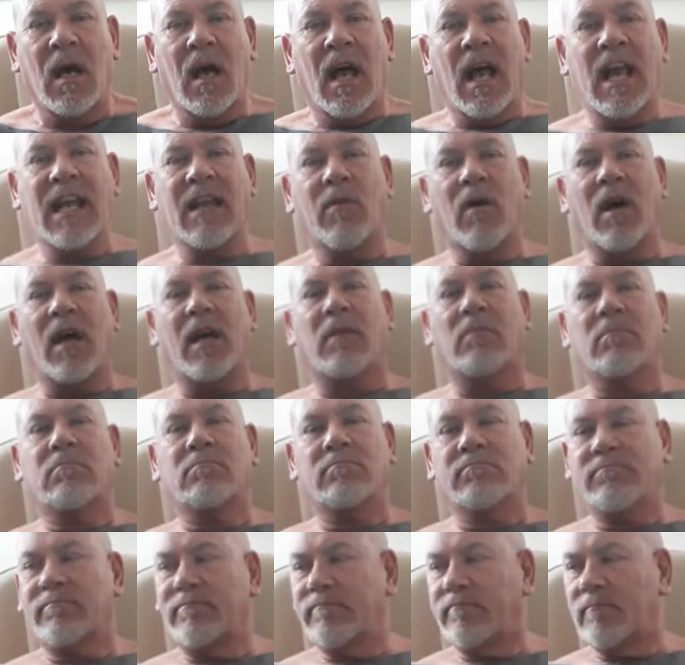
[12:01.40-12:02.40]
Anyway,
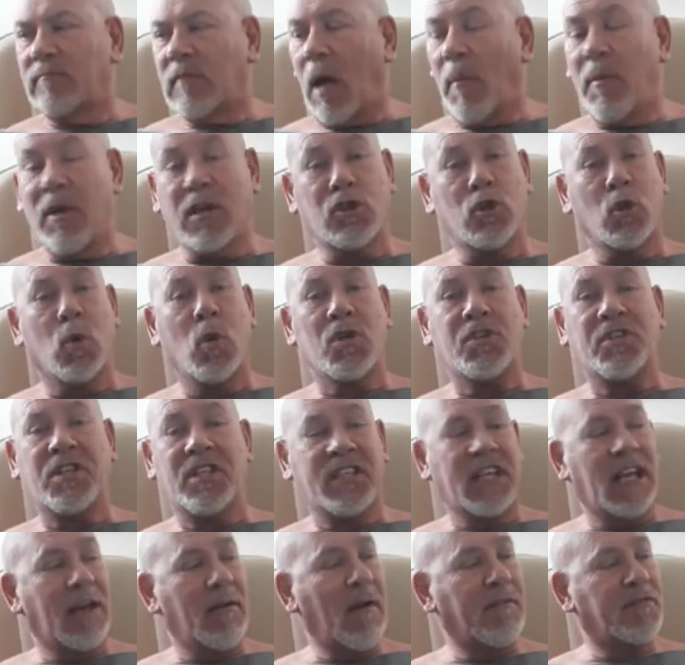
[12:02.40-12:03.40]
I'm exhausted
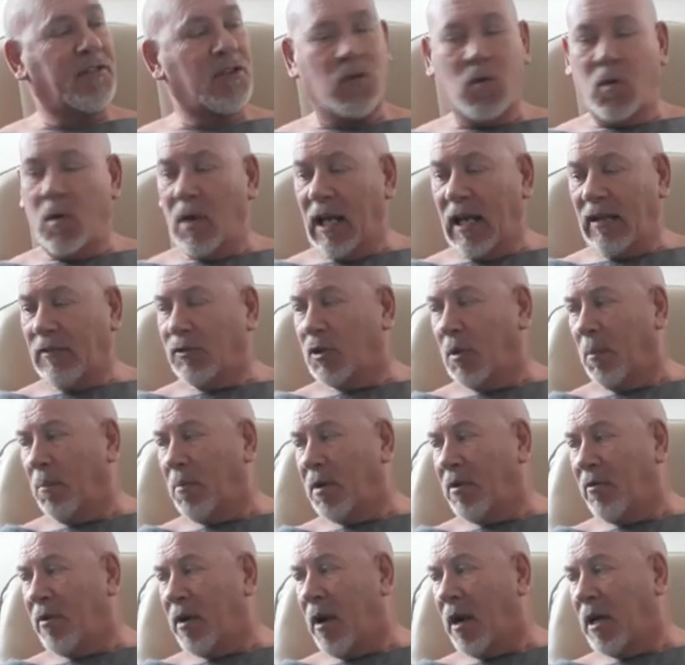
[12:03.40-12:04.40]
now after all that,
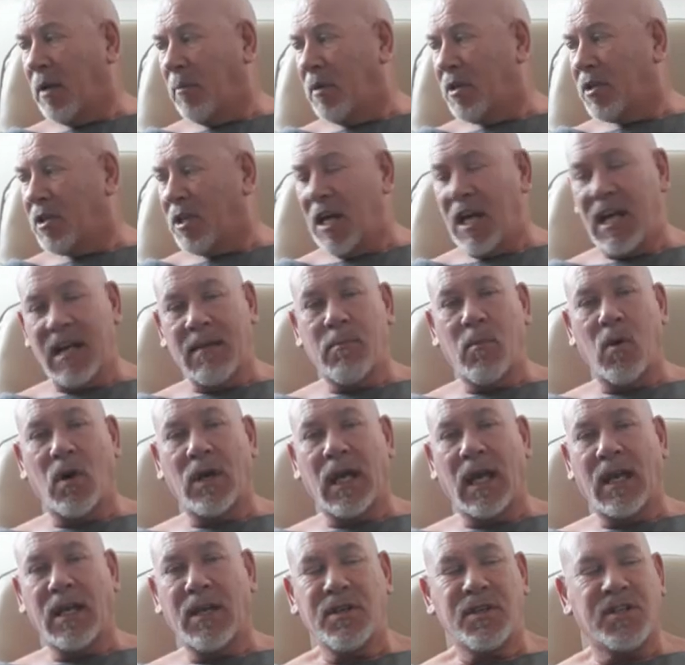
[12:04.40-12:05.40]
jumping around in my chair at my
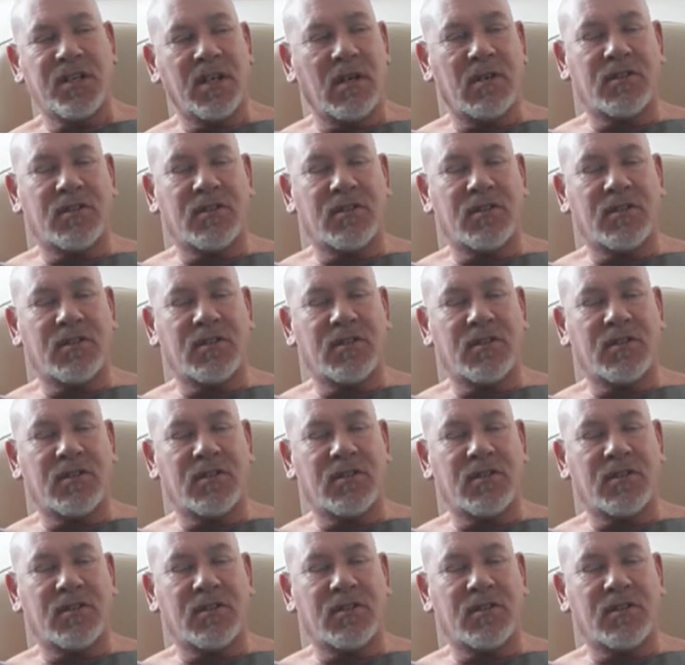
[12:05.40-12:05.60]
age.